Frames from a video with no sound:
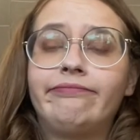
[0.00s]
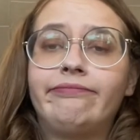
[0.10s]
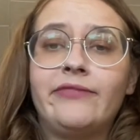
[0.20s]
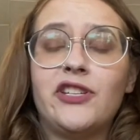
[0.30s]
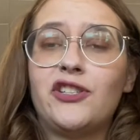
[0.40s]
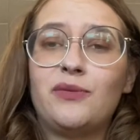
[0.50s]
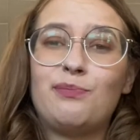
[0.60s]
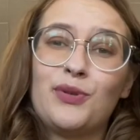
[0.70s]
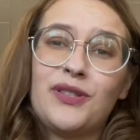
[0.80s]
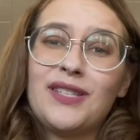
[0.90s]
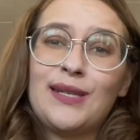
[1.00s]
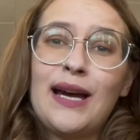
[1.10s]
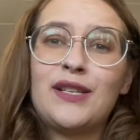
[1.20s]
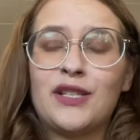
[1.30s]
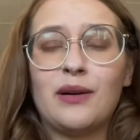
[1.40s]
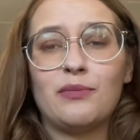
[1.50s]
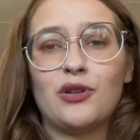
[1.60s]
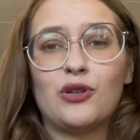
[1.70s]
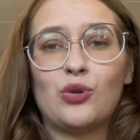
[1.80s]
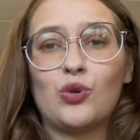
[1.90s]
just put the size
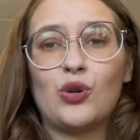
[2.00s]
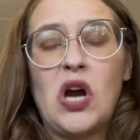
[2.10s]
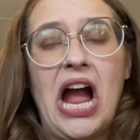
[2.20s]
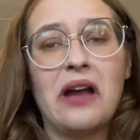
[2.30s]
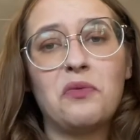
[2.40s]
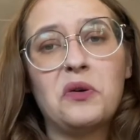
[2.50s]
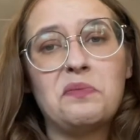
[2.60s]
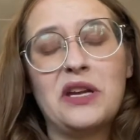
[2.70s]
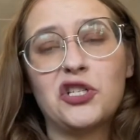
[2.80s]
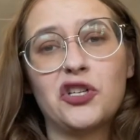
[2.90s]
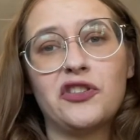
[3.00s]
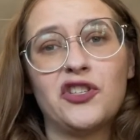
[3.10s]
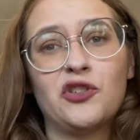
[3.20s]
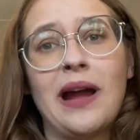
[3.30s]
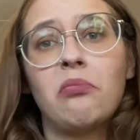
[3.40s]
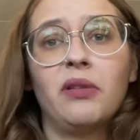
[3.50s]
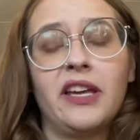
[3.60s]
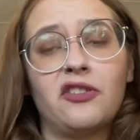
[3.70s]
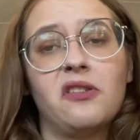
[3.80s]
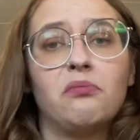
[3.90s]
number, or I won't measure the strap
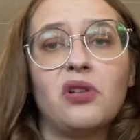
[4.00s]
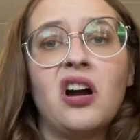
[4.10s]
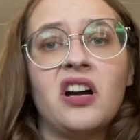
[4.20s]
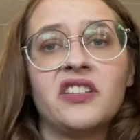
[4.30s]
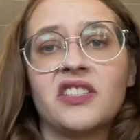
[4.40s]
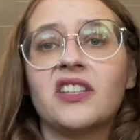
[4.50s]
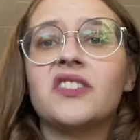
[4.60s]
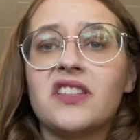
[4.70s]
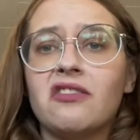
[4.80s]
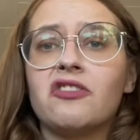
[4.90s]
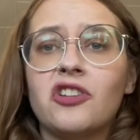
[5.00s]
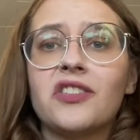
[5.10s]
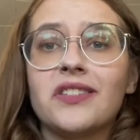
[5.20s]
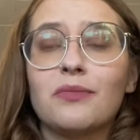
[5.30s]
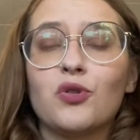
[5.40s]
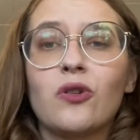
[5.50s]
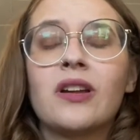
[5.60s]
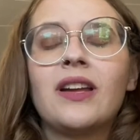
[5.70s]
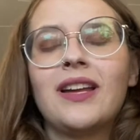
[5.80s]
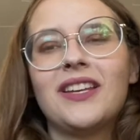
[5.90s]
length on bras because they're adjustable.
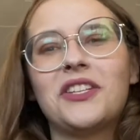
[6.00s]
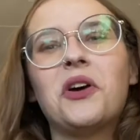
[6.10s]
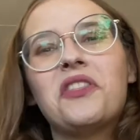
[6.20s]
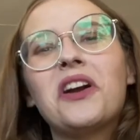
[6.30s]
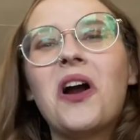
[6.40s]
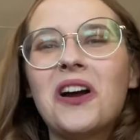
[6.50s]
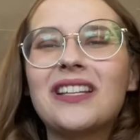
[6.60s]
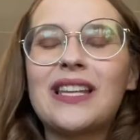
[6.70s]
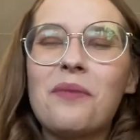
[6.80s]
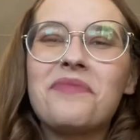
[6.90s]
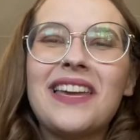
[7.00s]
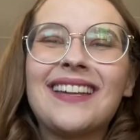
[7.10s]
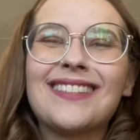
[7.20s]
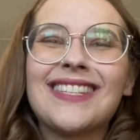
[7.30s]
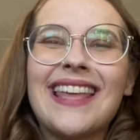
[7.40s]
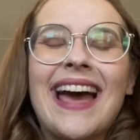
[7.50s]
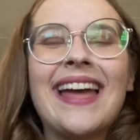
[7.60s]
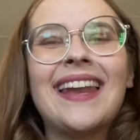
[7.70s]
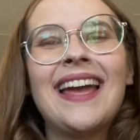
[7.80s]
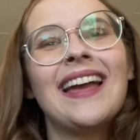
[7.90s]
So there are some things
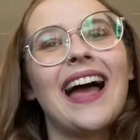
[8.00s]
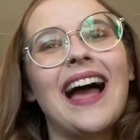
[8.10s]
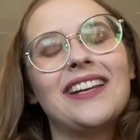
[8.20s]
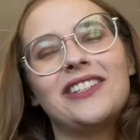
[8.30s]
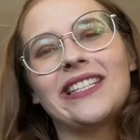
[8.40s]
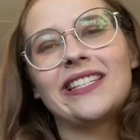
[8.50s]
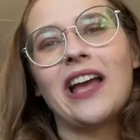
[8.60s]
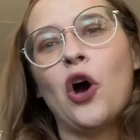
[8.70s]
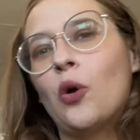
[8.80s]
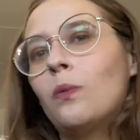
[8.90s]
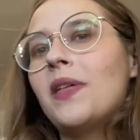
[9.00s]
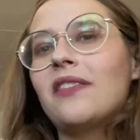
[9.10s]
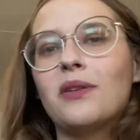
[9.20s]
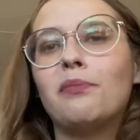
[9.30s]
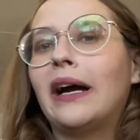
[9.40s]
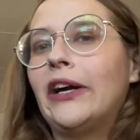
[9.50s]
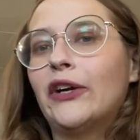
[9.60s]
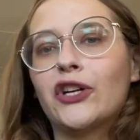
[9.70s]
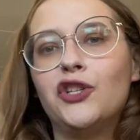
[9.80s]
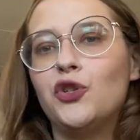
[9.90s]
that I just hope that the buyer
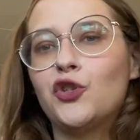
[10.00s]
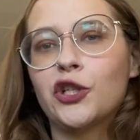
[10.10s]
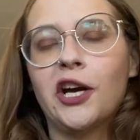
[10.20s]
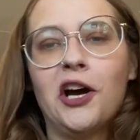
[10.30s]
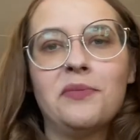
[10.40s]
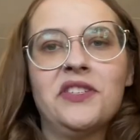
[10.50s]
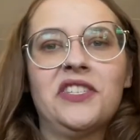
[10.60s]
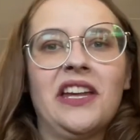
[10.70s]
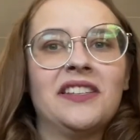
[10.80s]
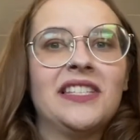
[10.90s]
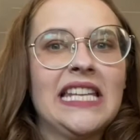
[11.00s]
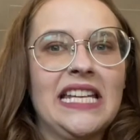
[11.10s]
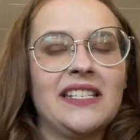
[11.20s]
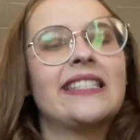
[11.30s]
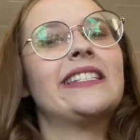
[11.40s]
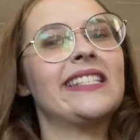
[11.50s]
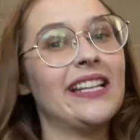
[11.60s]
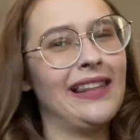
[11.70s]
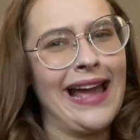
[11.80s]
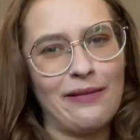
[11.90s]
can use some common sense and just
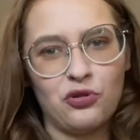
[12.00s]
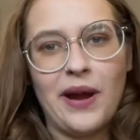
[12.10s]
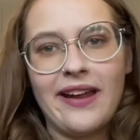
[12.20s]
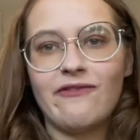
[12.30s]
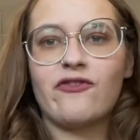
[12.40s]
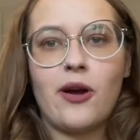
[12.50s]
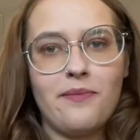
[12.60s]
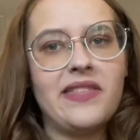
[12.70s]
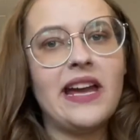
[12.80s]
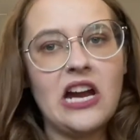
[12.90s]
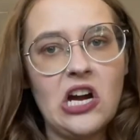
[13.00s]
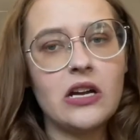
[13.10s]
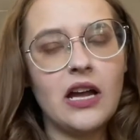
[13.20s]
elaborate from there.